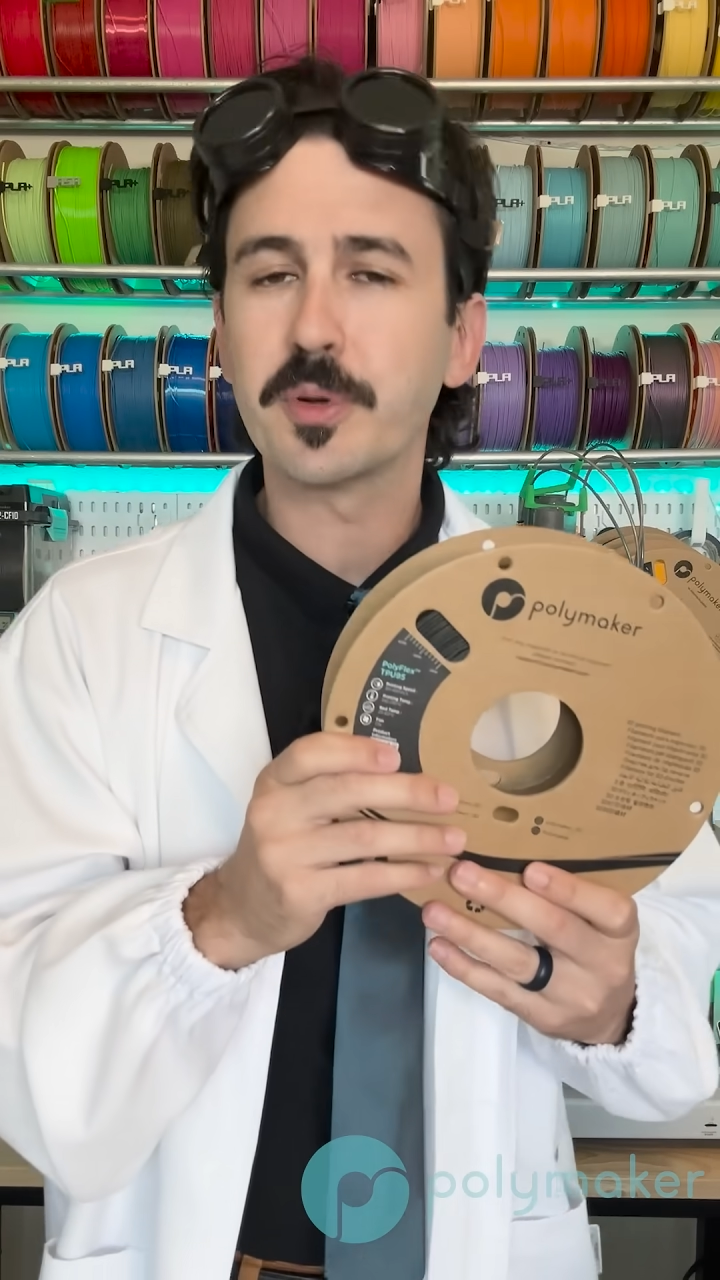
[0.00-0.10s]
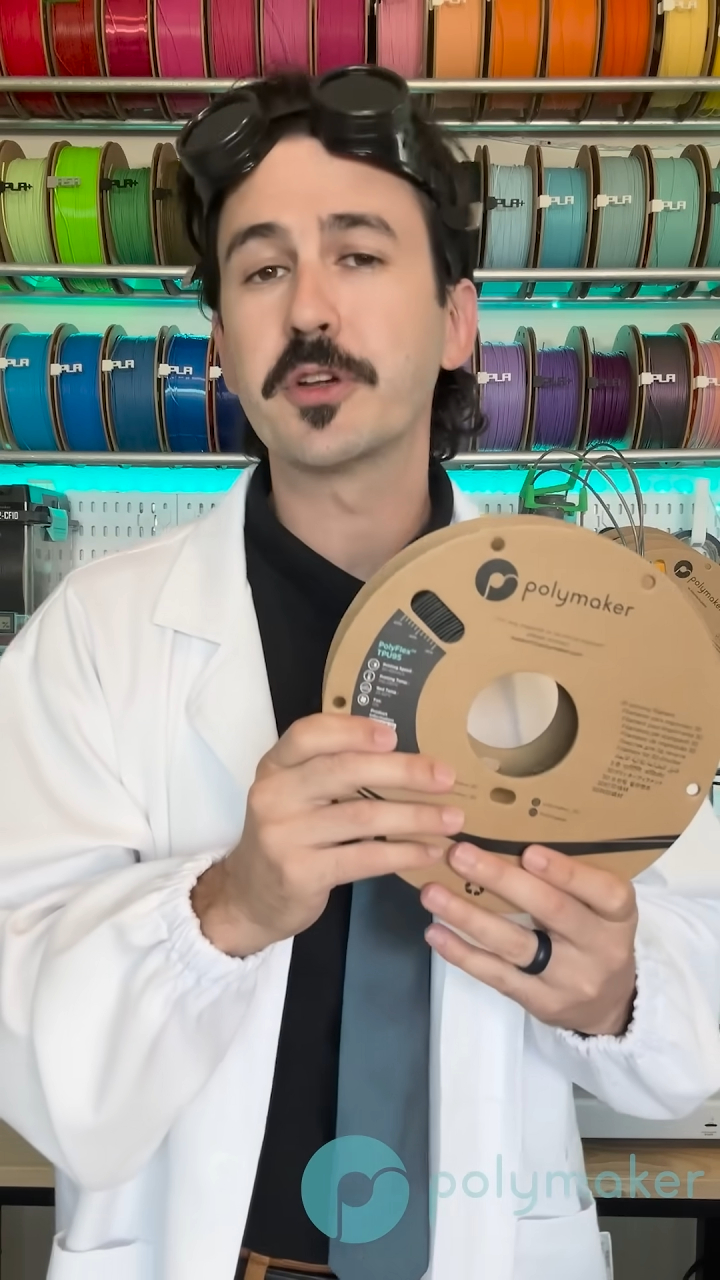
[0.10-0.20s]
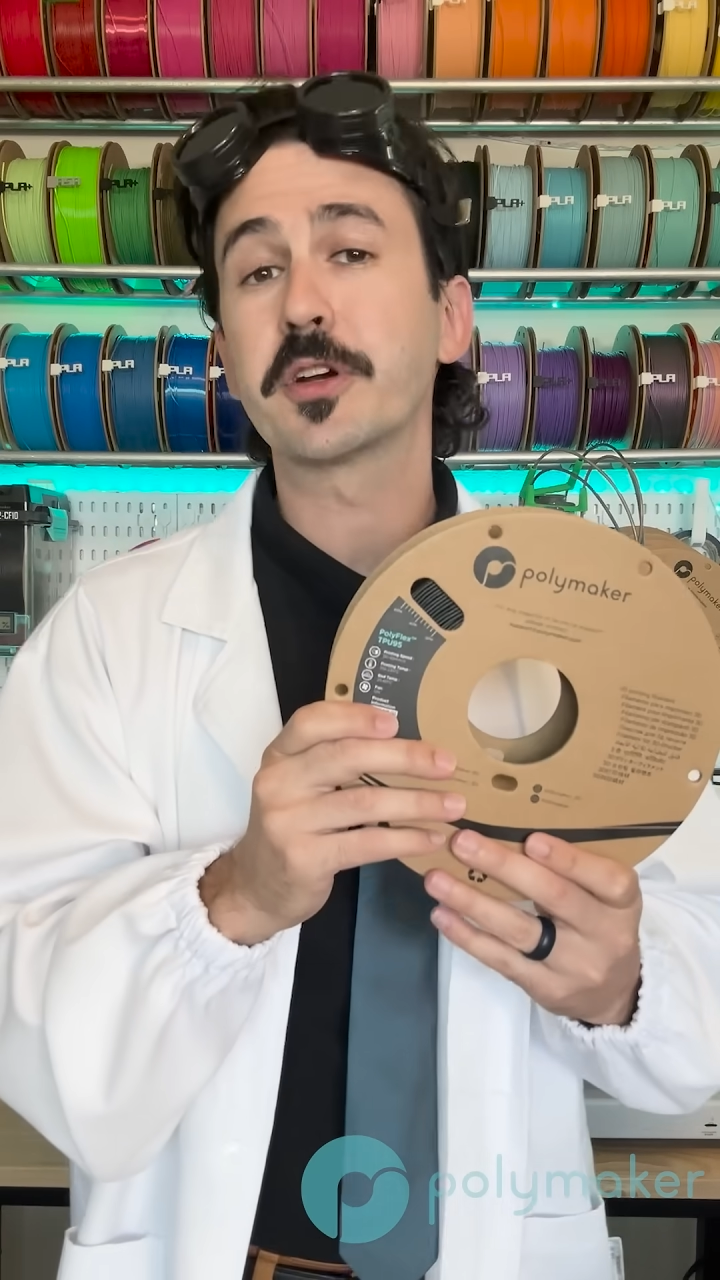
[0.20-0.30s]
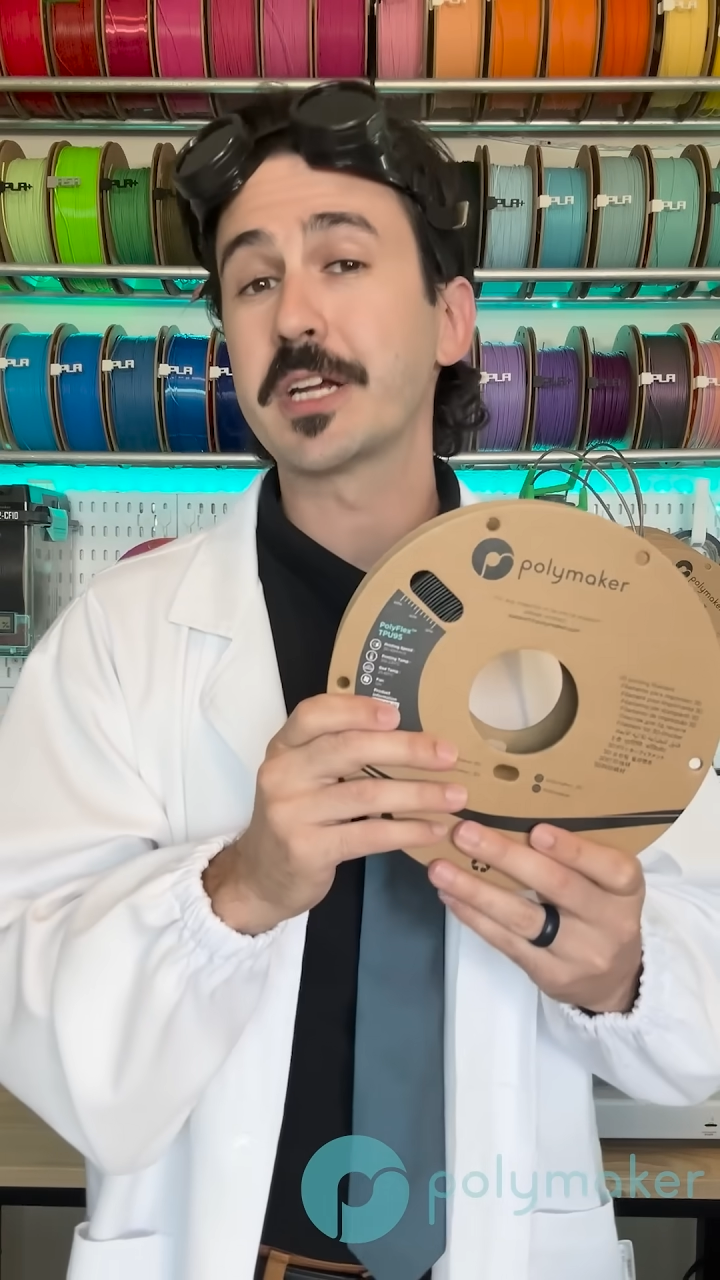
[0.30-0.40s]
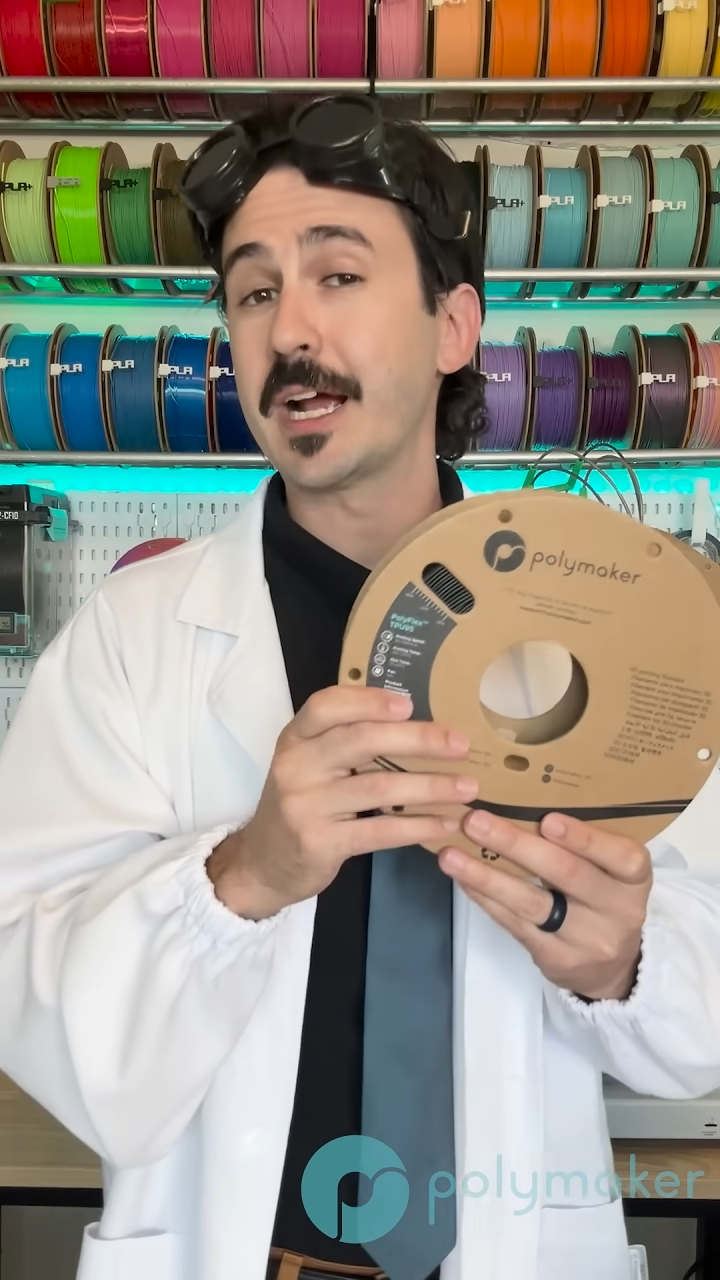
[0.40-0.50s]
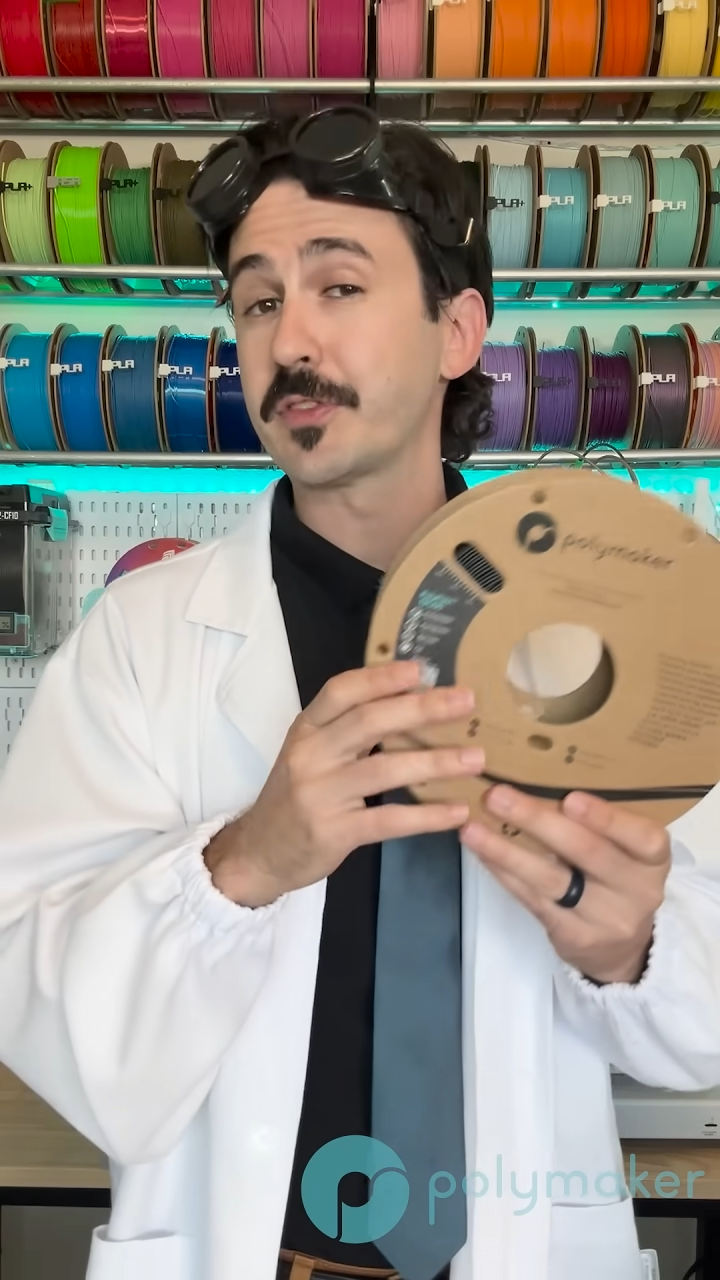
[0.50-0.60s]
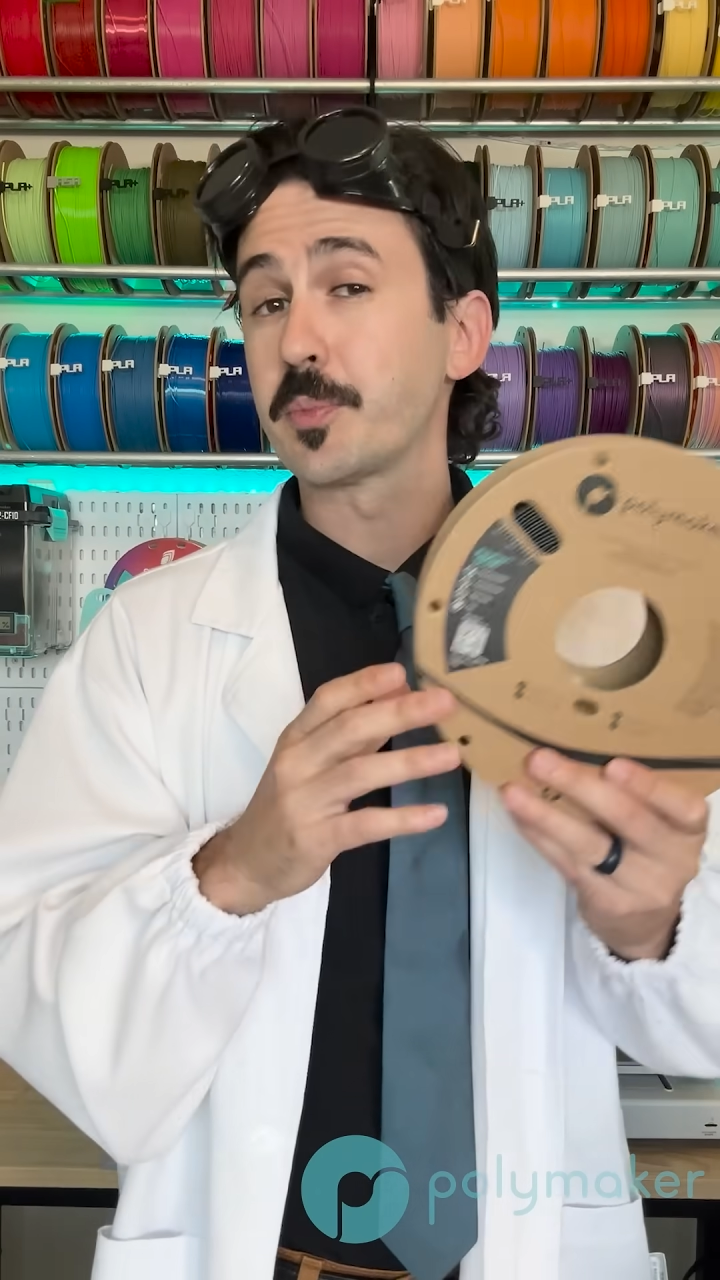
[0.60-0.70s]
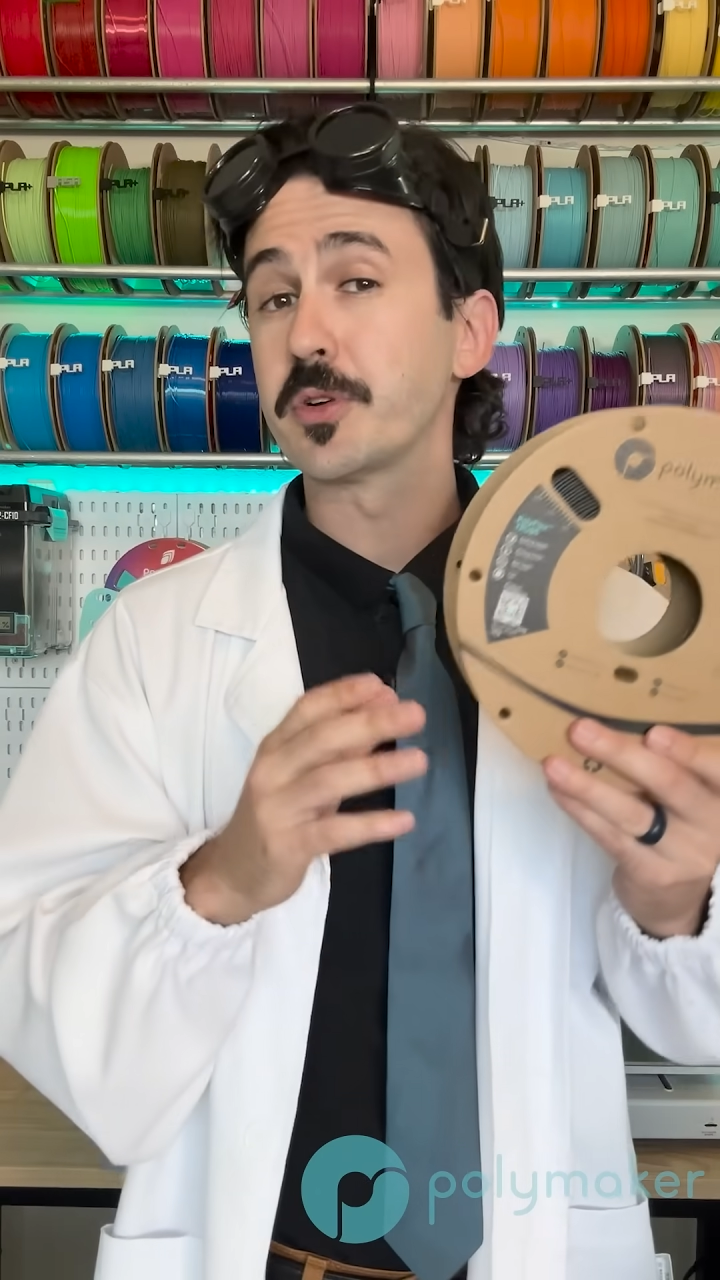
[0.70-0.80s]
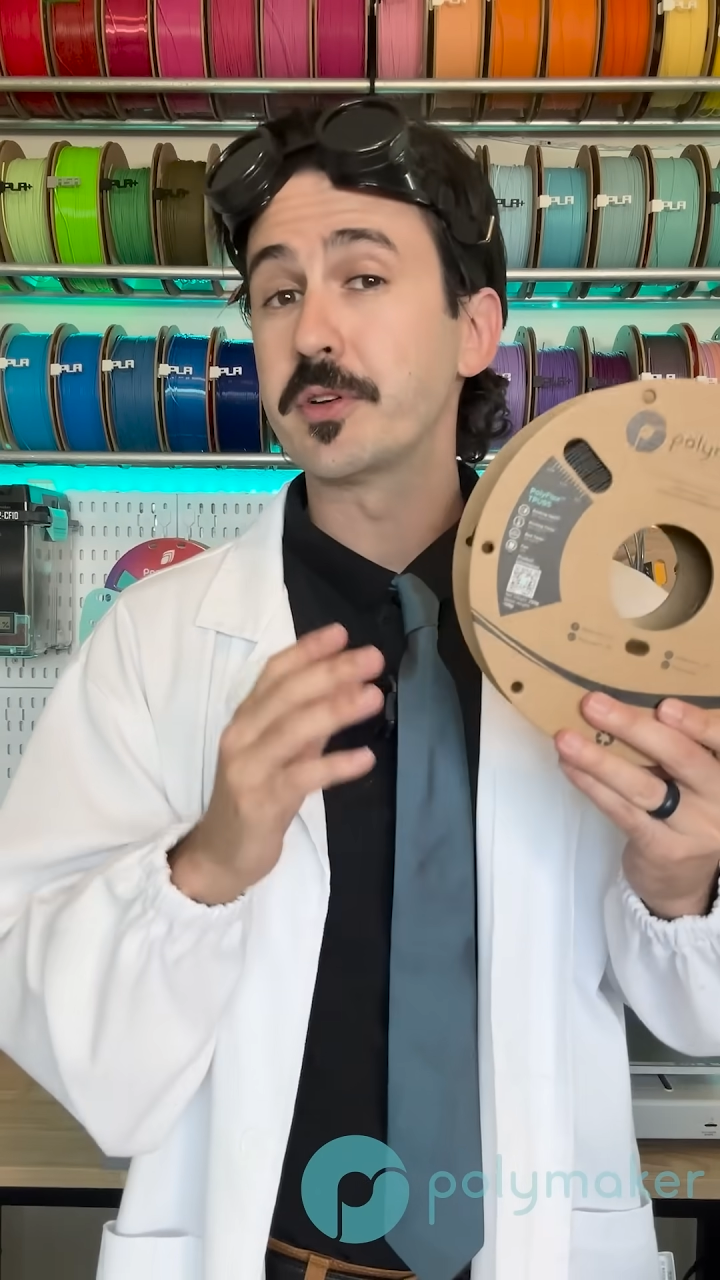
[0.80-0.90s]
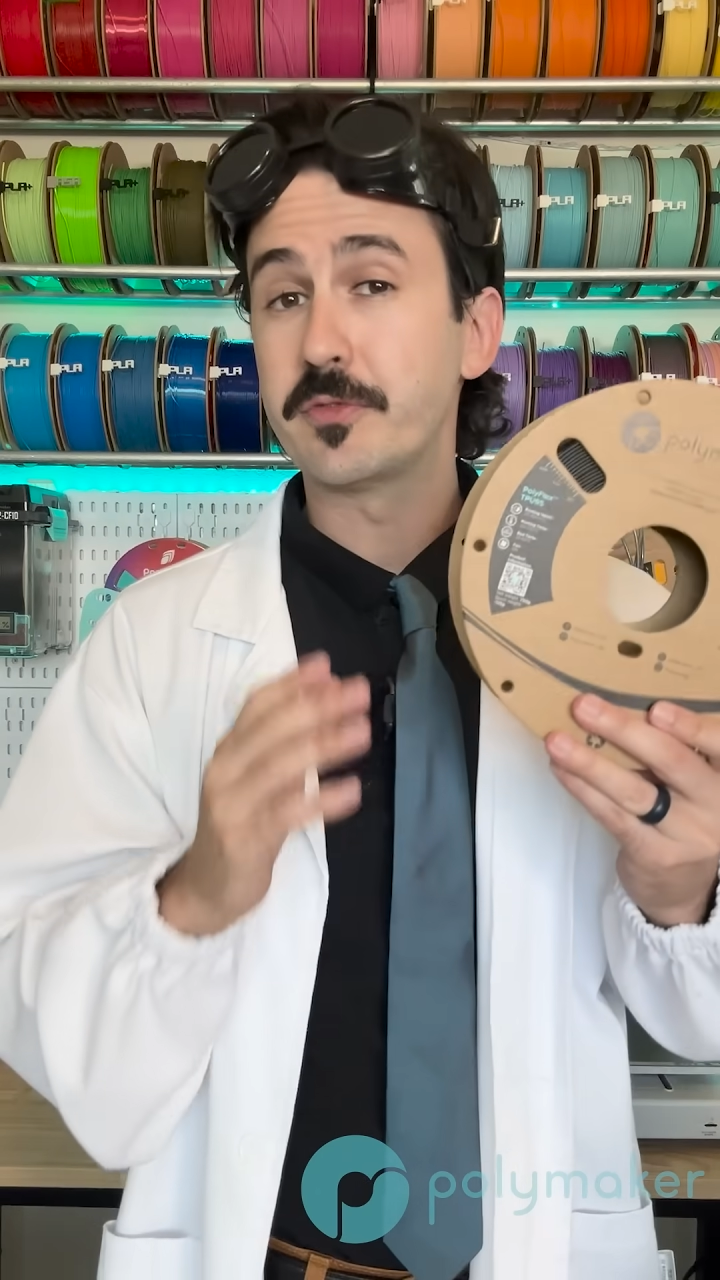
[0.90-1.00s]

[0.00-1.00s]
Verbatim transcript: but you're gonna have to print